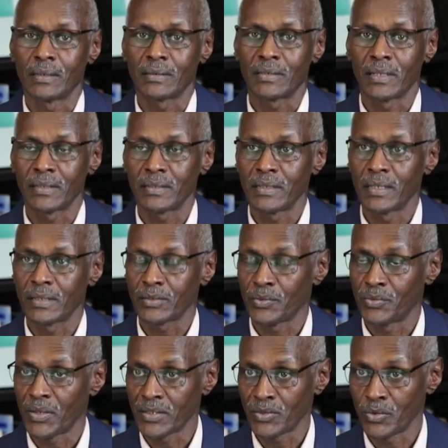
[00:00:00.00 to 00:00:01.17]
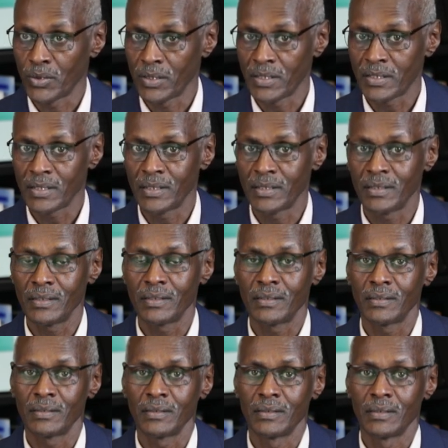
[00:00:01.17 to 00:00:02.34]
30 years of isolation,
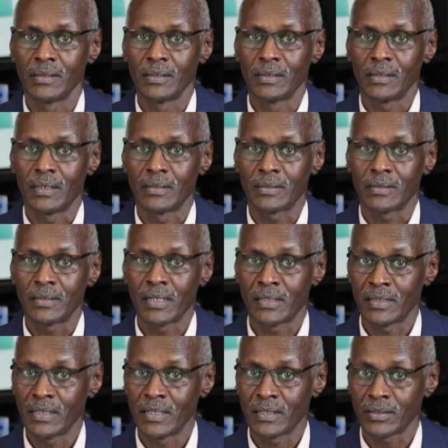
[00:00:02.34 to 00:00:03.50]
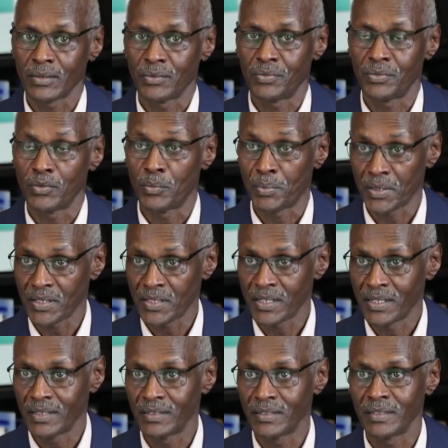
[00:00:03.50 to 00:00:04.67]
and 30 years of
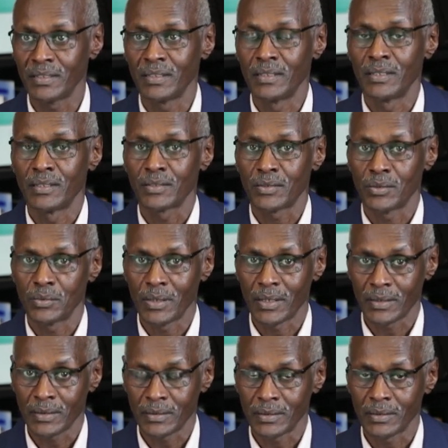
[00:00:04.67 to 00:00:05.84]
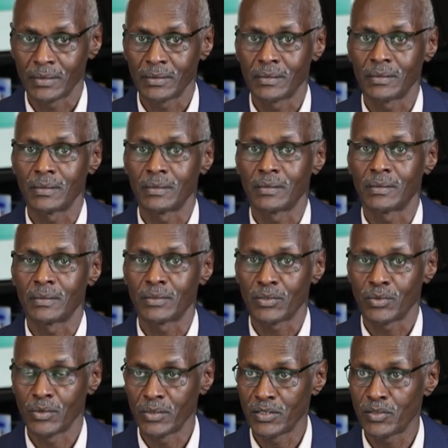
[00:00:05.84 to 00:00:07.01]
oppressions. So we are
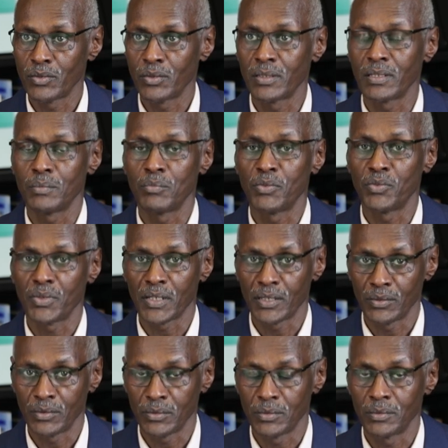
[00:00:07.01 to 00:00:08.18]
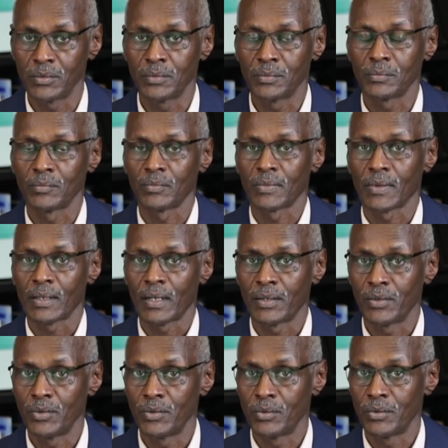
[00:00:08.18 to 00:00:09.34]
slowly moving into a
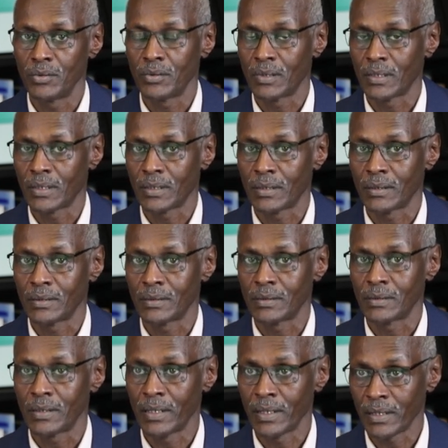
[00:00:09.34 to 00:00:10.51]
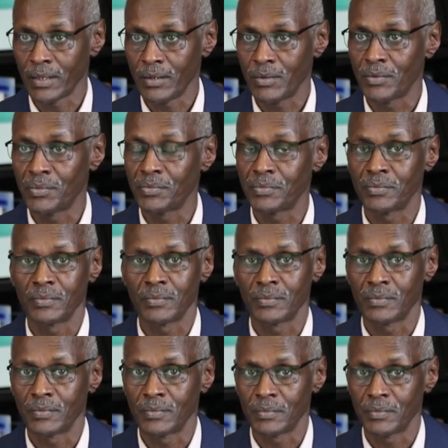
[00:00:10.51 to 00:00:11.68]
new era of
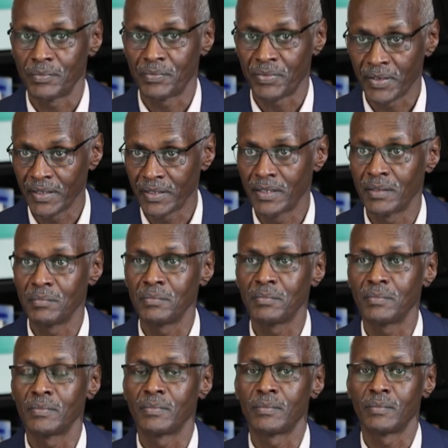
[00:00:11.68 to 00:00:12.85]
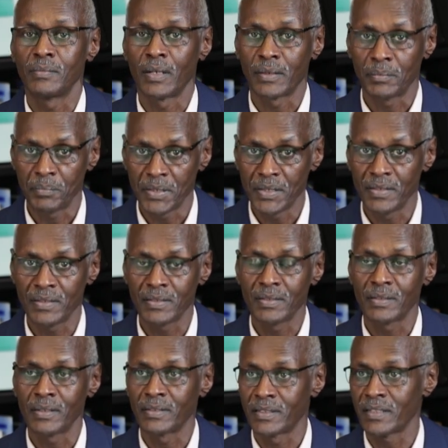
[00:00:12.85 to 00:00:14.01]
freedom and peace
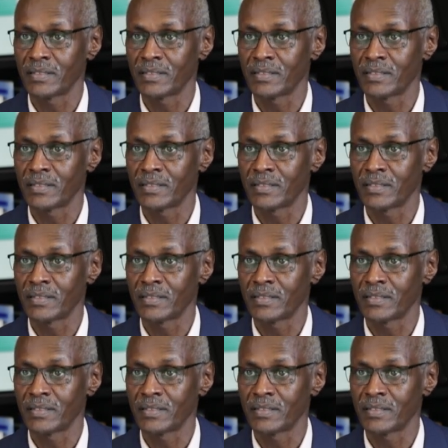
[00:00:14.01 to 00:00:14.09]
and